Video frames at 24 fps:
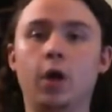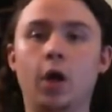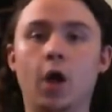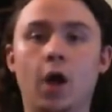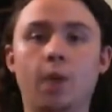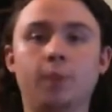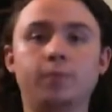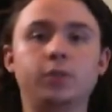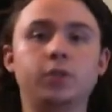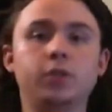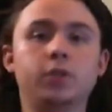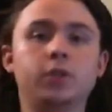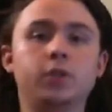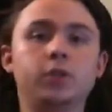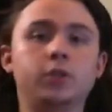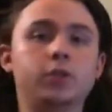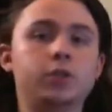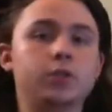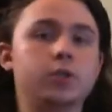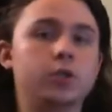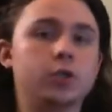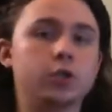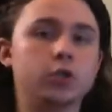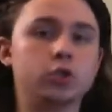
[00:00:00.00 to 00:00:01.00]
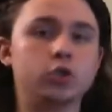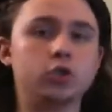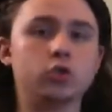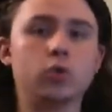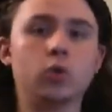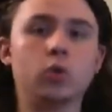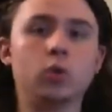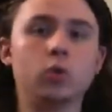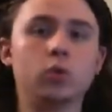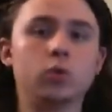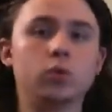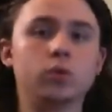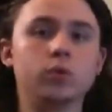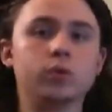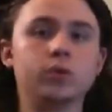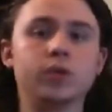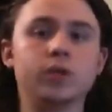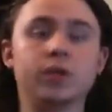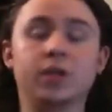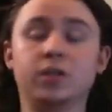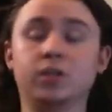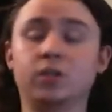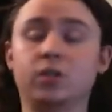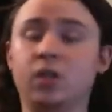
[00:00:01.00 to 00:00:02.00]
options, controls,
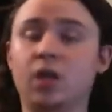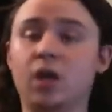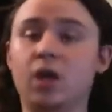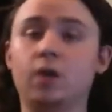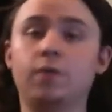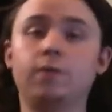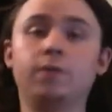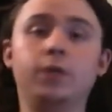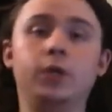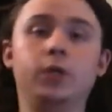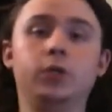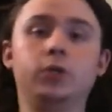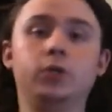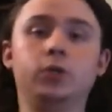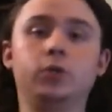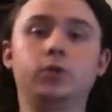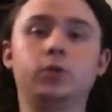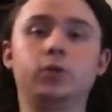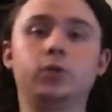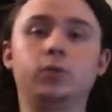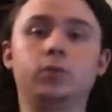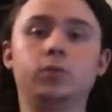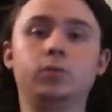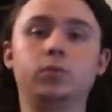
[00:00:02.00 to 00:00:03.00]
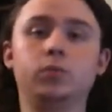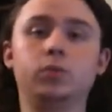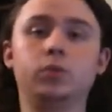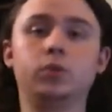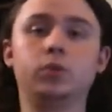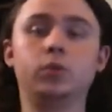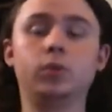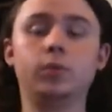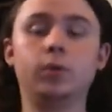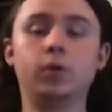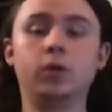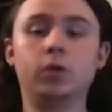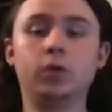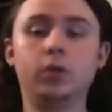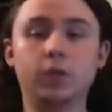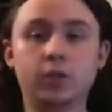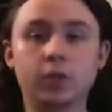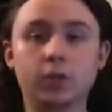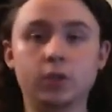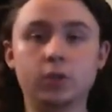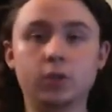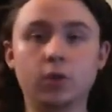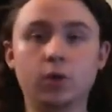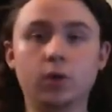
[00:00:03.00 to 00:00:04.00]
and has a lot of features. So
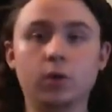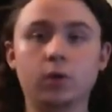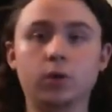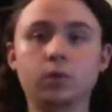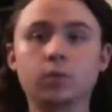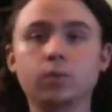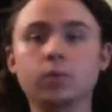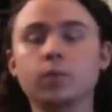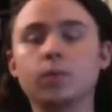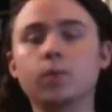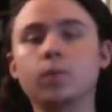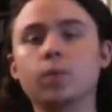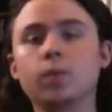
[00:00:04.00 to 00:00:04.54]
let's get started.